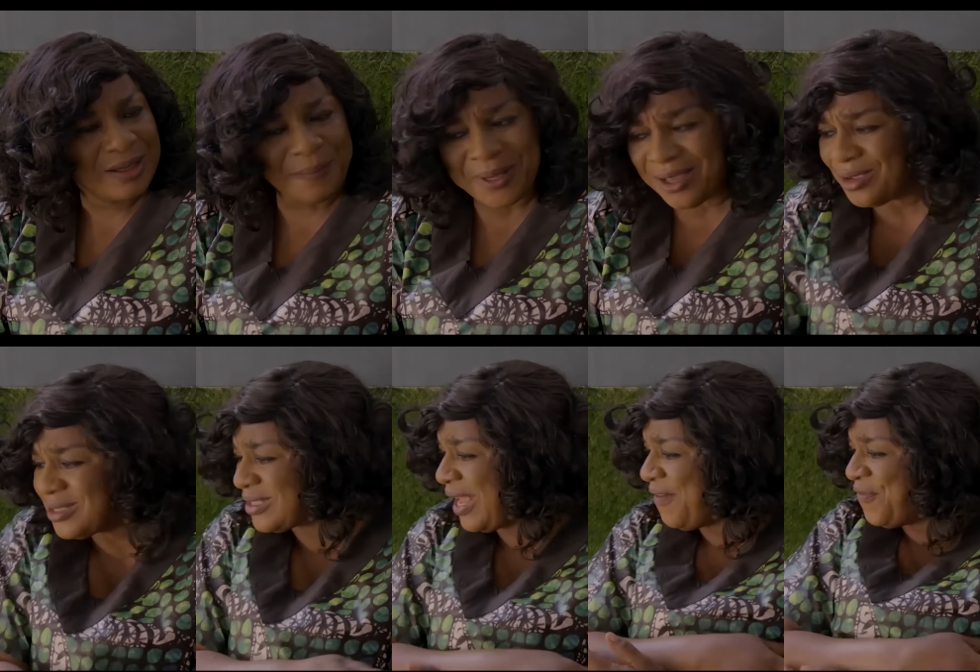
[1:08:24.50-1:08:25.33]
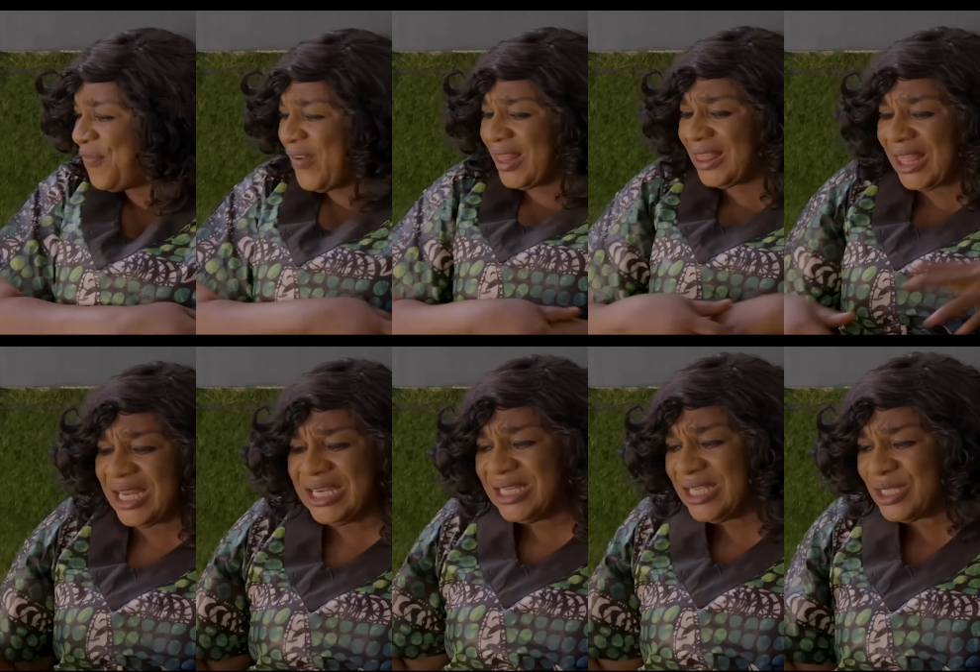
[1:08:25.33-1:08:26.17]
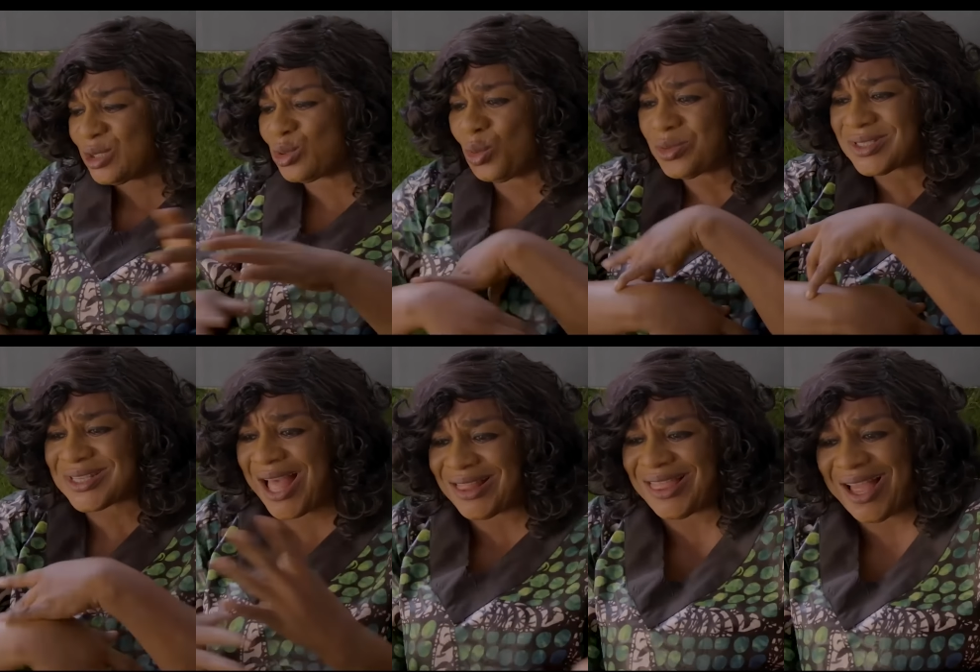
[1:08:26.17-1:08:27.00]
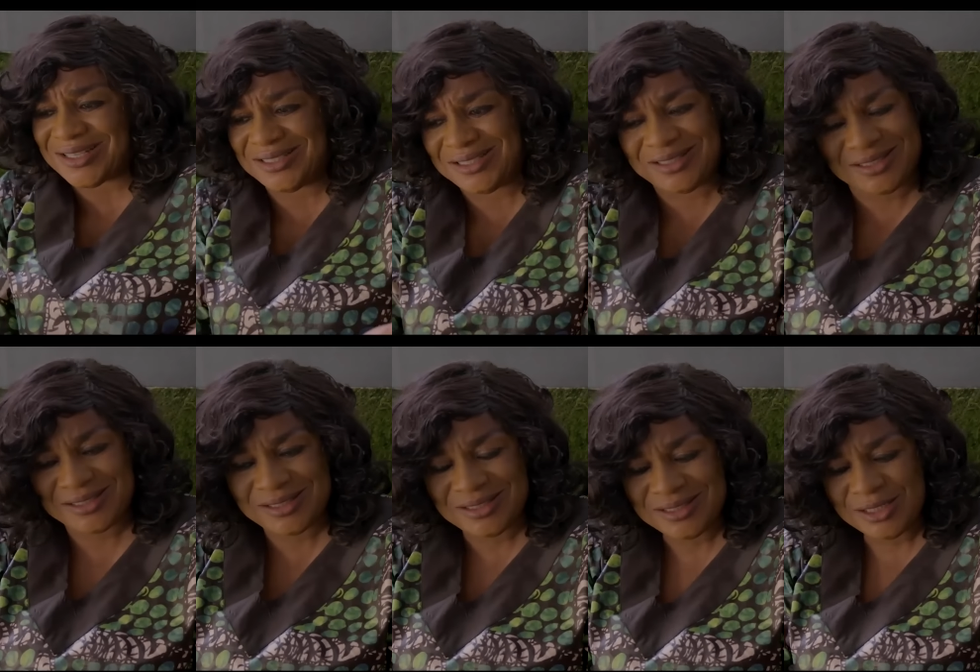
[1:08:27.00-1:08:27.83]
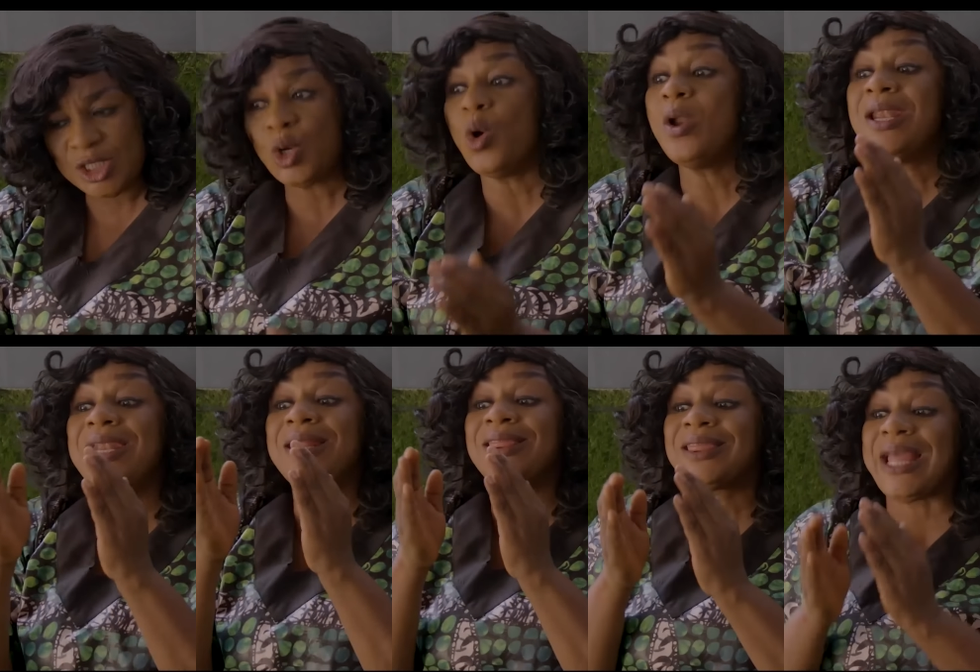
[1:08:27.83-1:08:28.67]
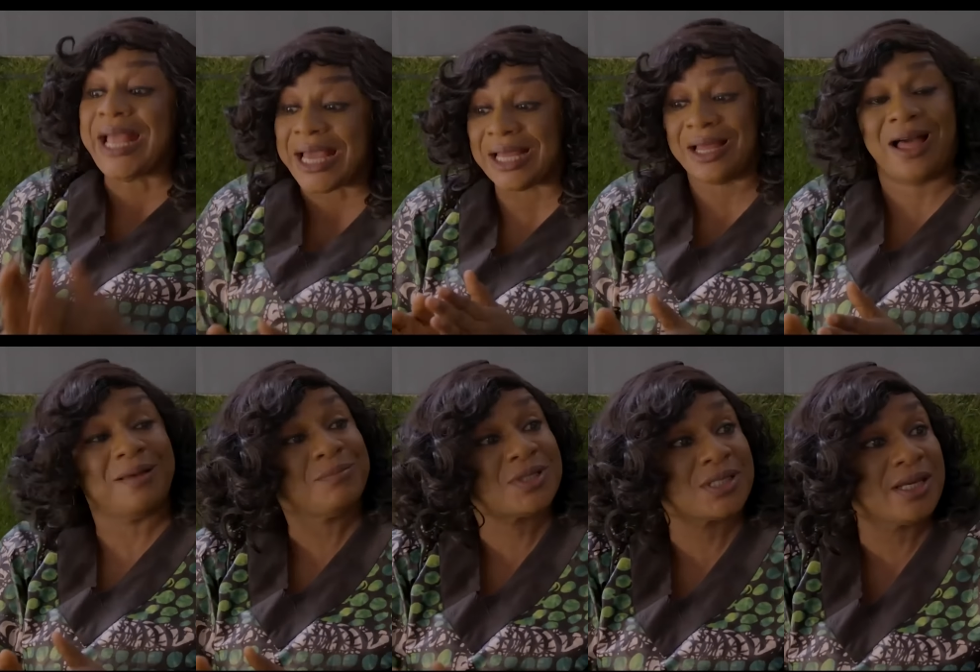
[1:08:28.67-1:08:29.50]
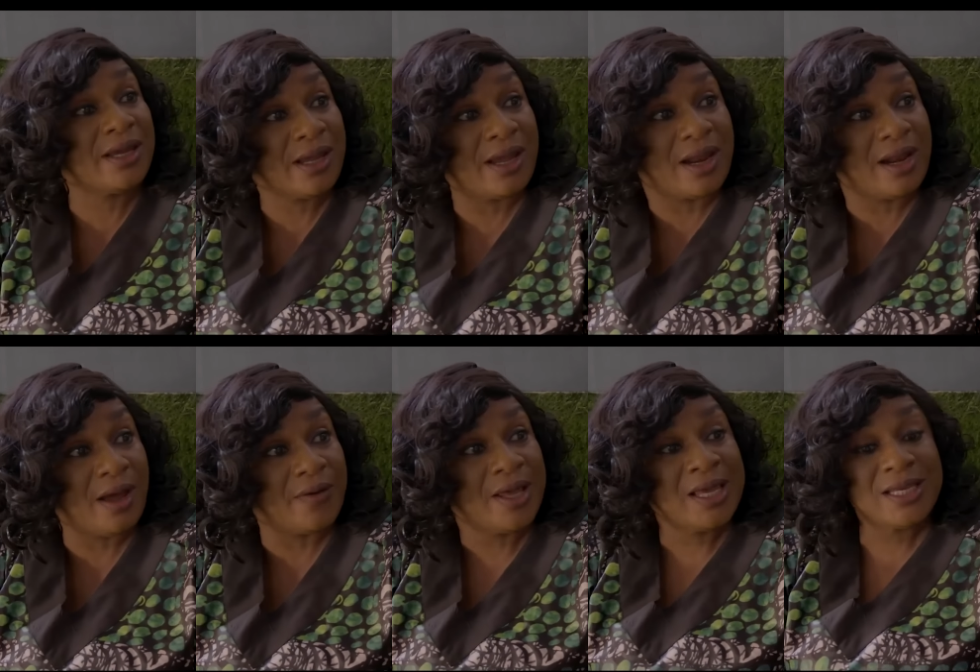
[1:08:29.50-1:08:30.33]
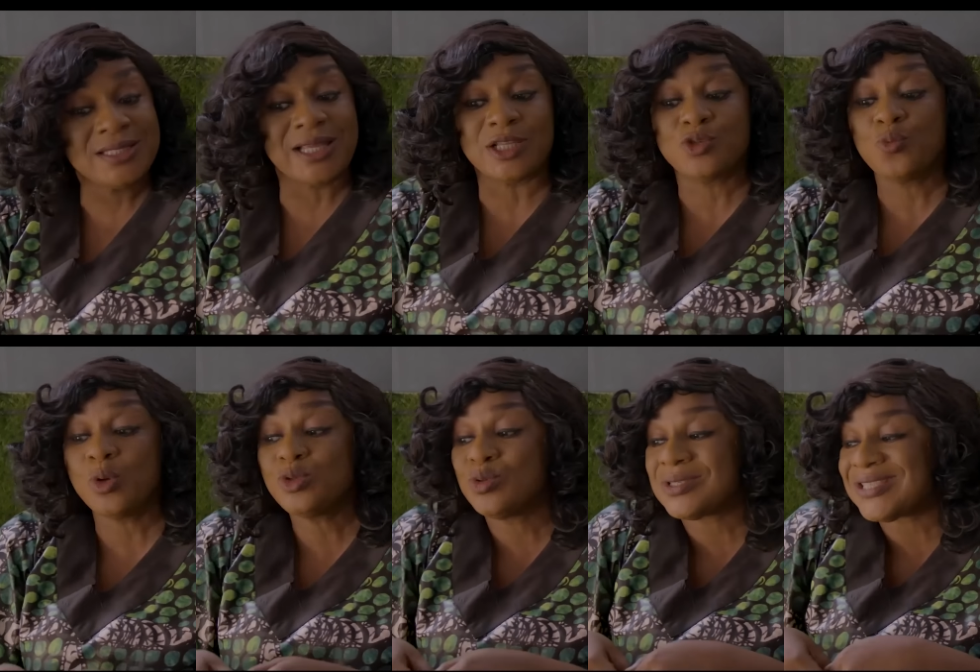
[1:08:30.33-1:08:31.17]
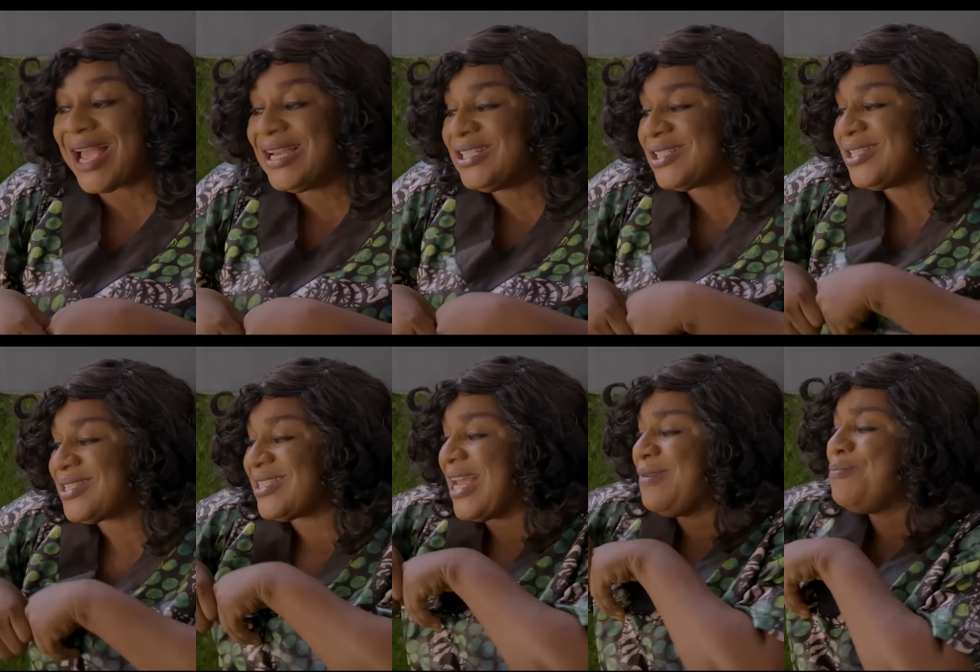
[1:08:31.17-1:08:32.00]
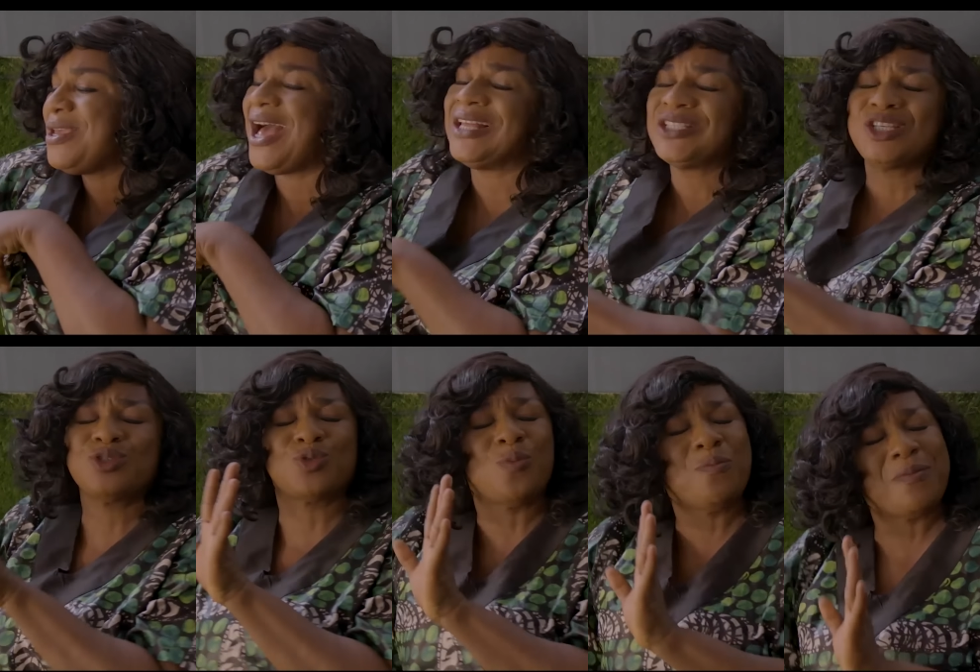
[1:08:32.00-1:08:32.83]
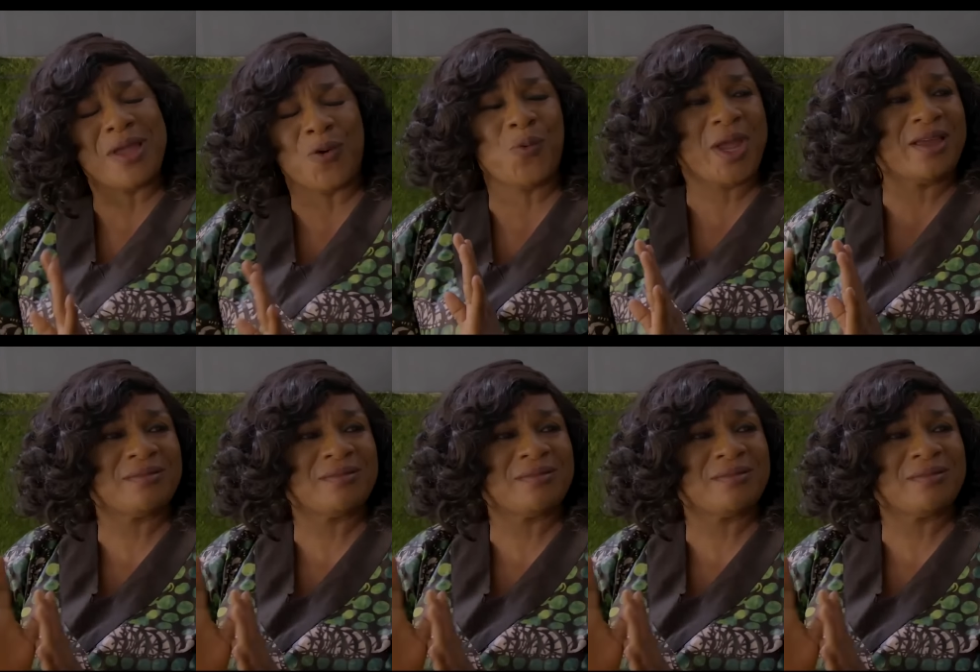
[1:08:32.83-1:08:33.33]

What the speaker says: Because everything is so scattered. The only thing I'm seeing here now is that you want to stylishly send me and Chisom away.